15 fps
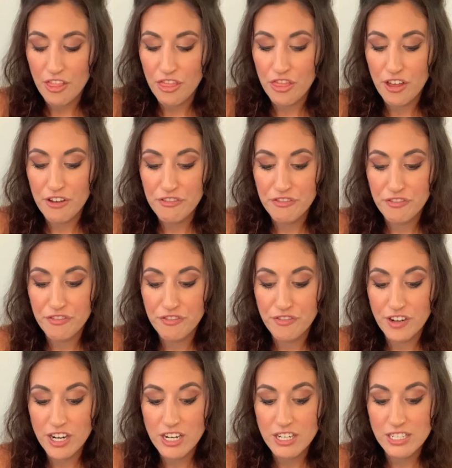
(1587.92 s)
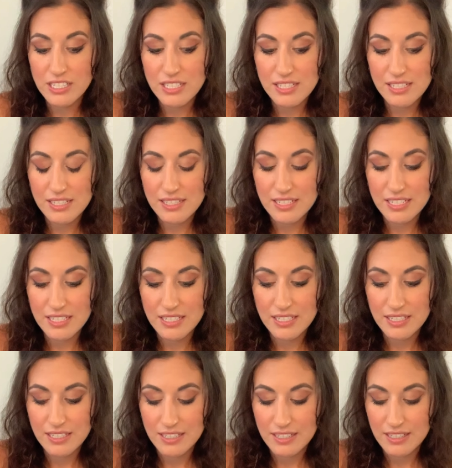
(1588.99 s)
The first
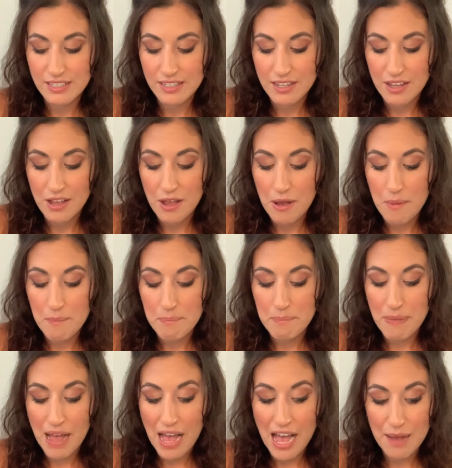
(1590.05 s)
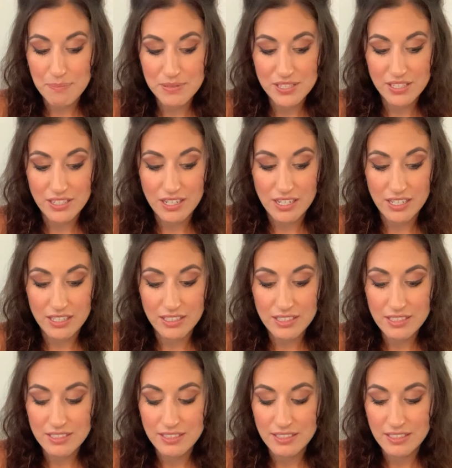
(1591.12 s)

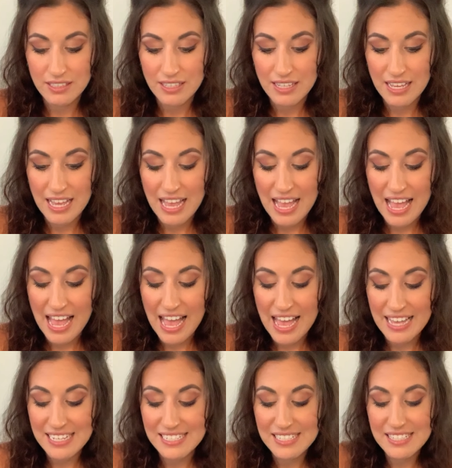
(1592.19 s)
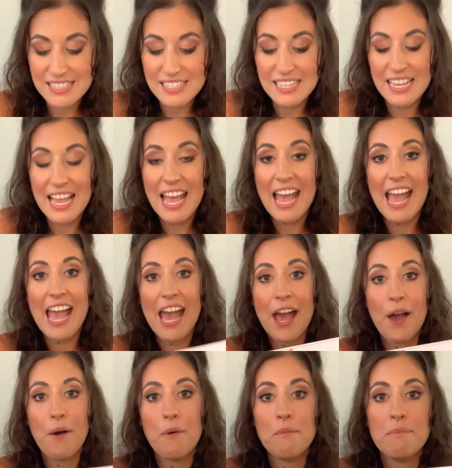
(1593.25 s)
popsicle has
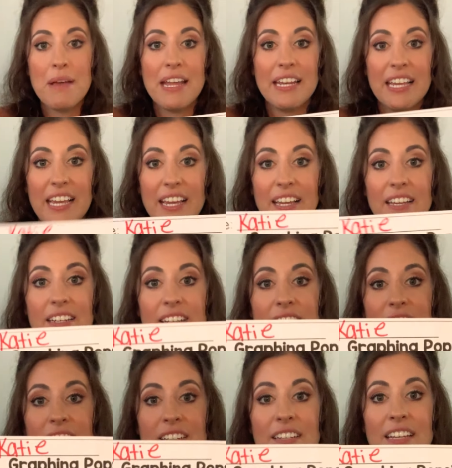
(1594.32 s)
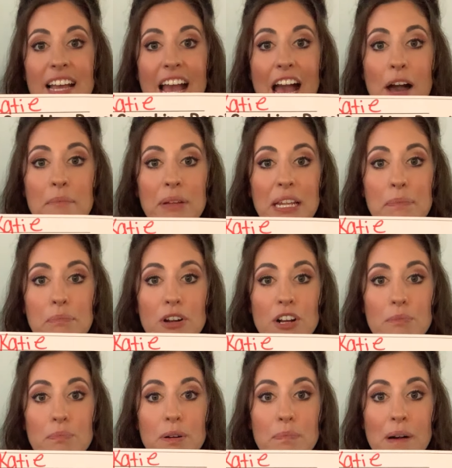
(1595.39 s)
how many? How many
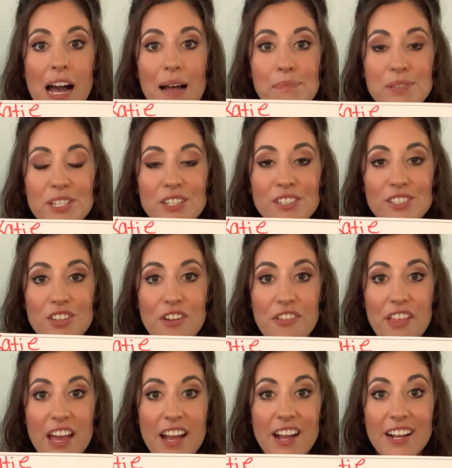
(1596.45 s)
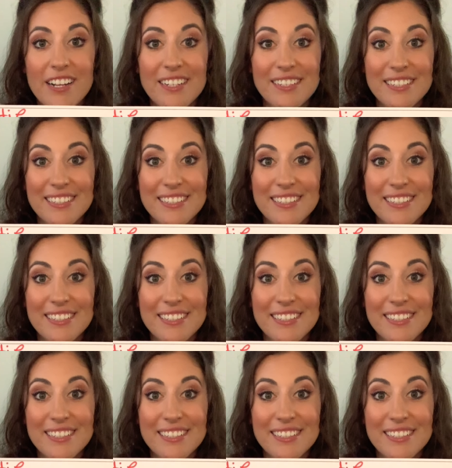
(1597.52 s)
purple popsicles are there?